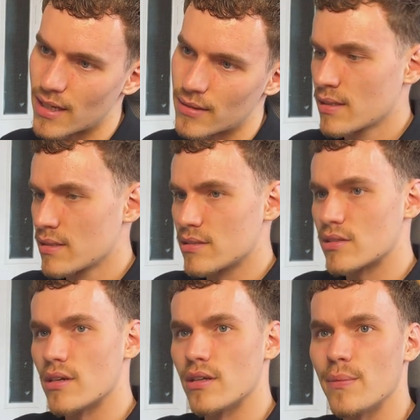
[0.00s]
out.
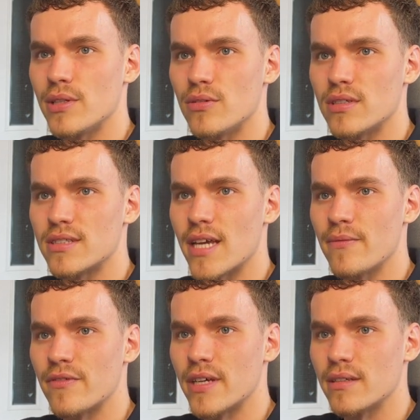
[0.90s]
So let me do the same
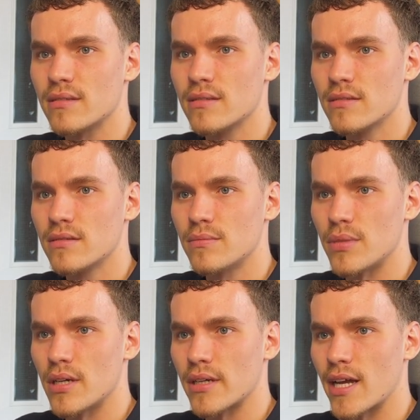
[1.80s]
thing.
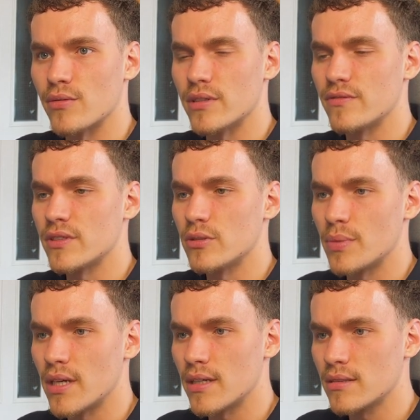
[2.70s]
Blur gallery, filled
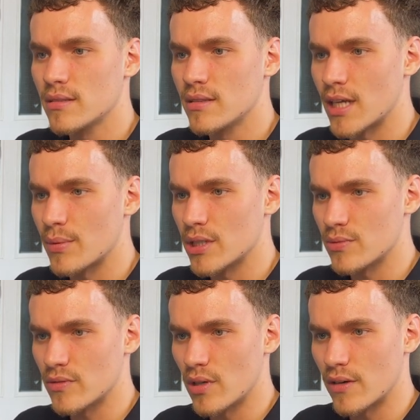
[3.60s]
blur. Now because
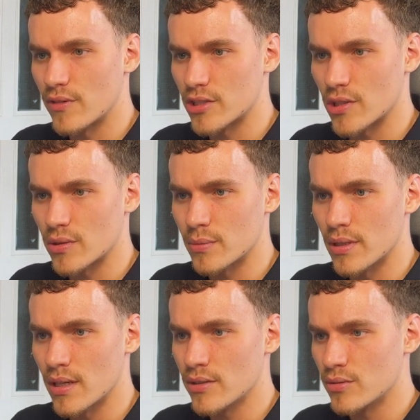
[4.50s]
we've got our threshold
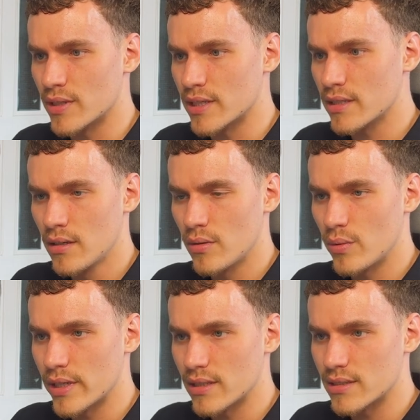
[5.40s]
applied already, we're going to